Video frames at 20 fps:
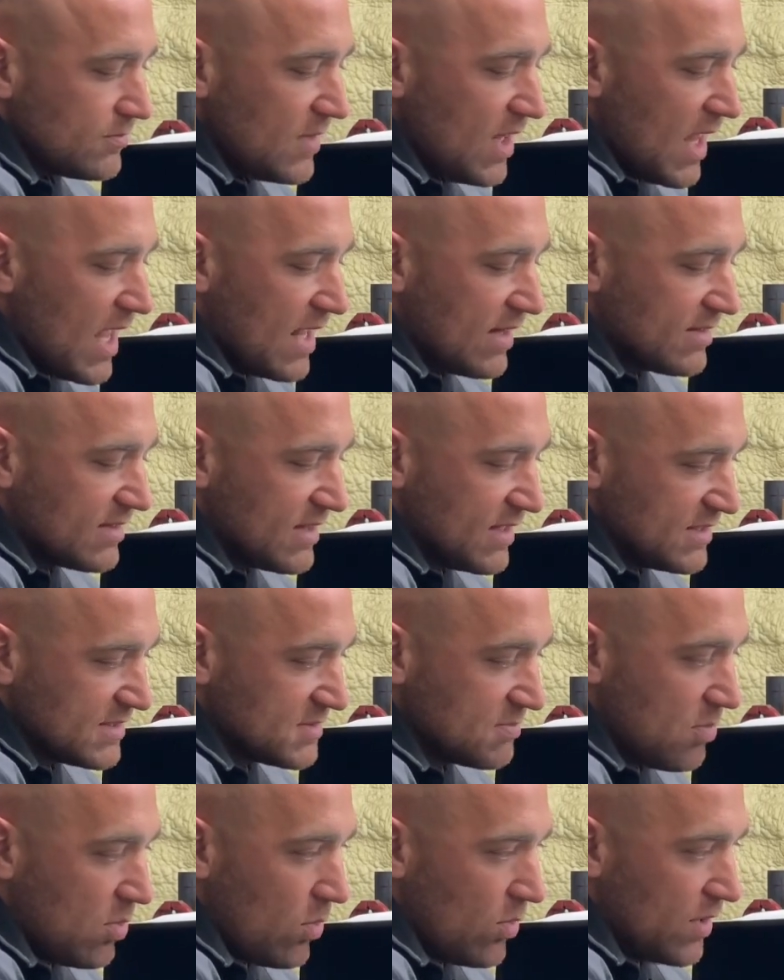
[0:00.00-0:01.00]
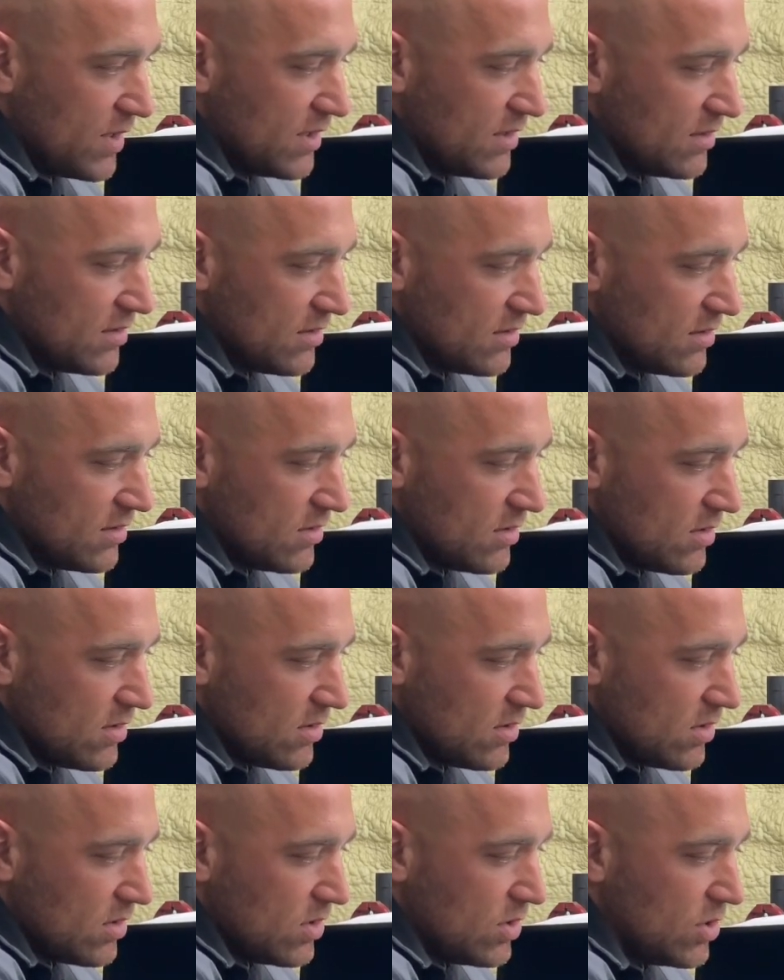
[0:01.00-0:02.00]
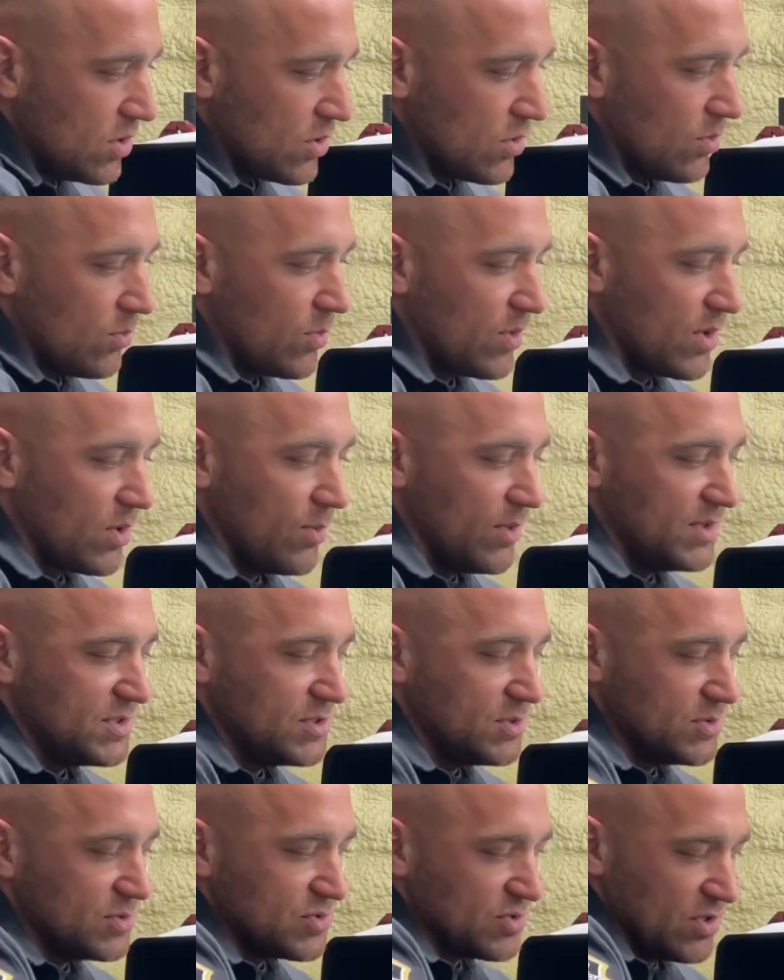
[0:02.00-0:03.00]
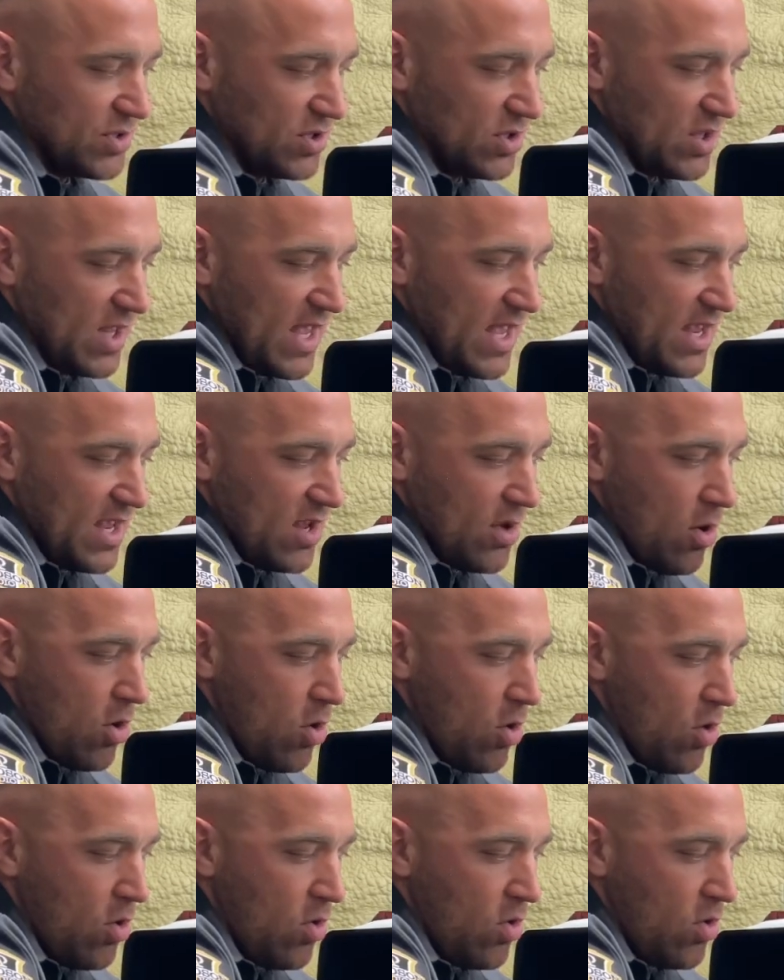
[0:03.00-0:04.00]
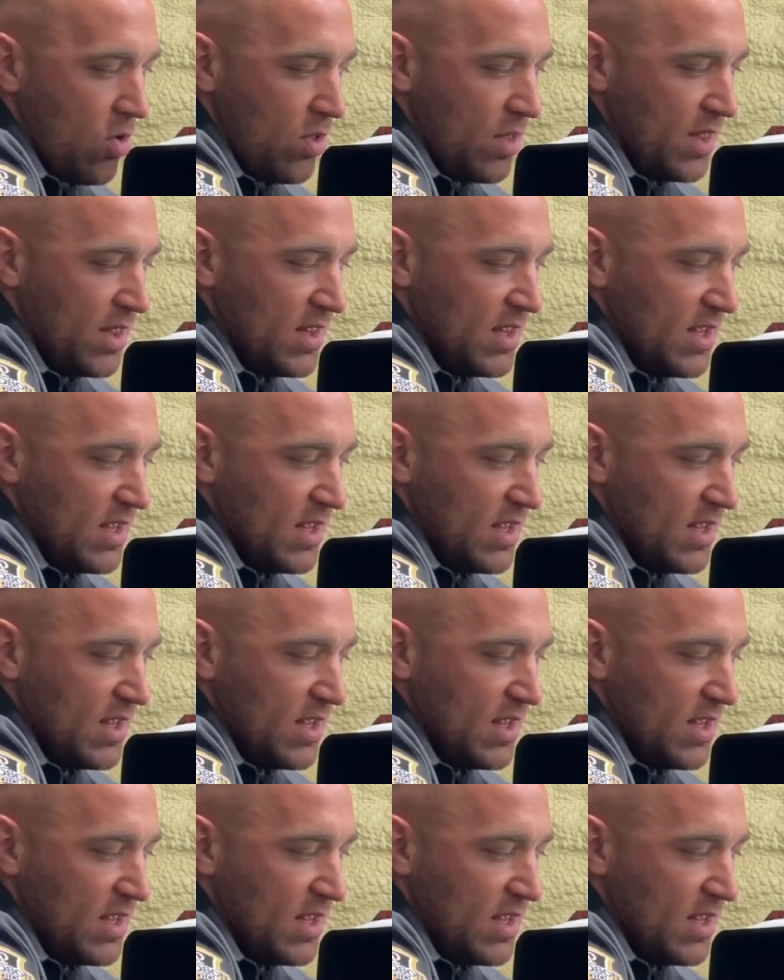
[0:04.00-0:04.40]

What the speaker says: at this point, we're going to drill a hole